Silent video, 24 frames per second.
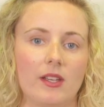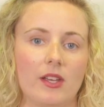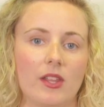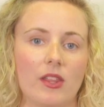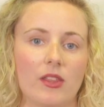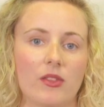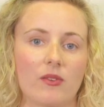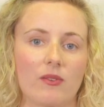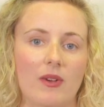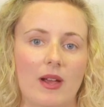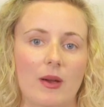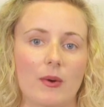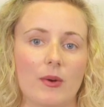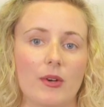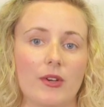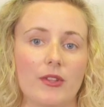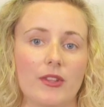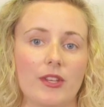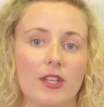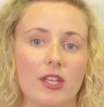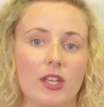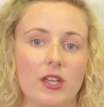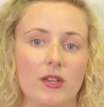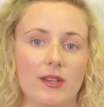throughout
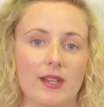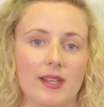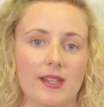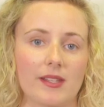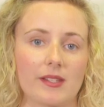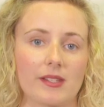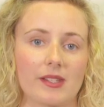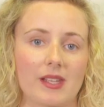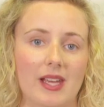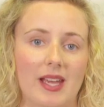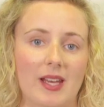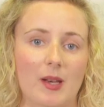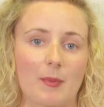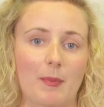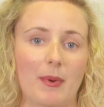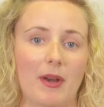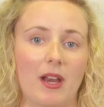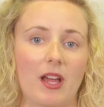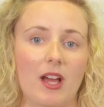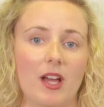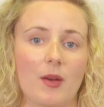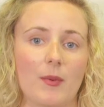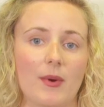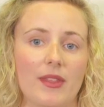other units and
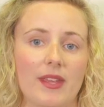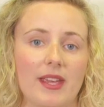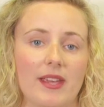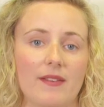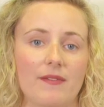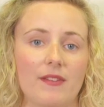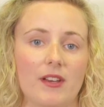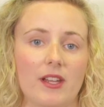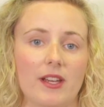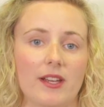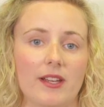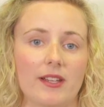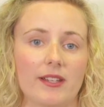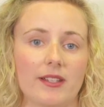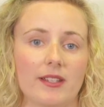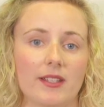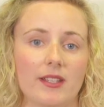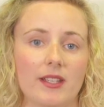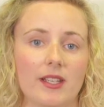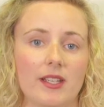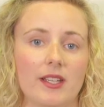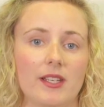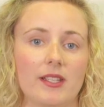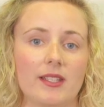apply what they have learned
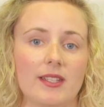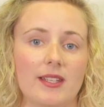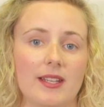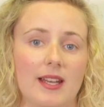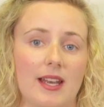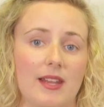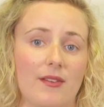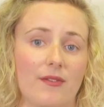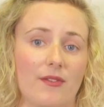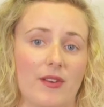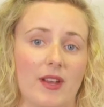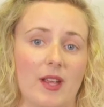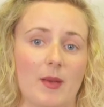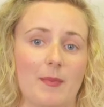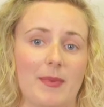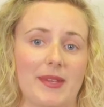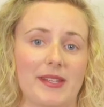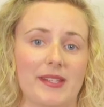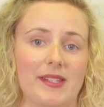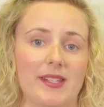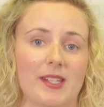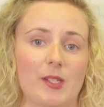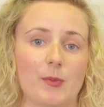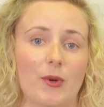to delivering a
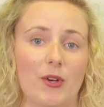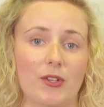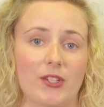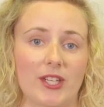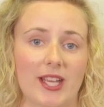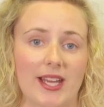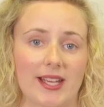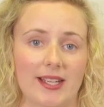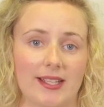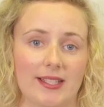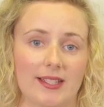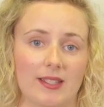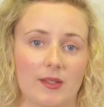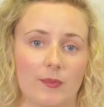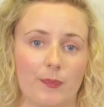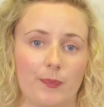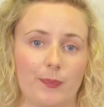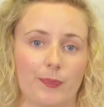business project,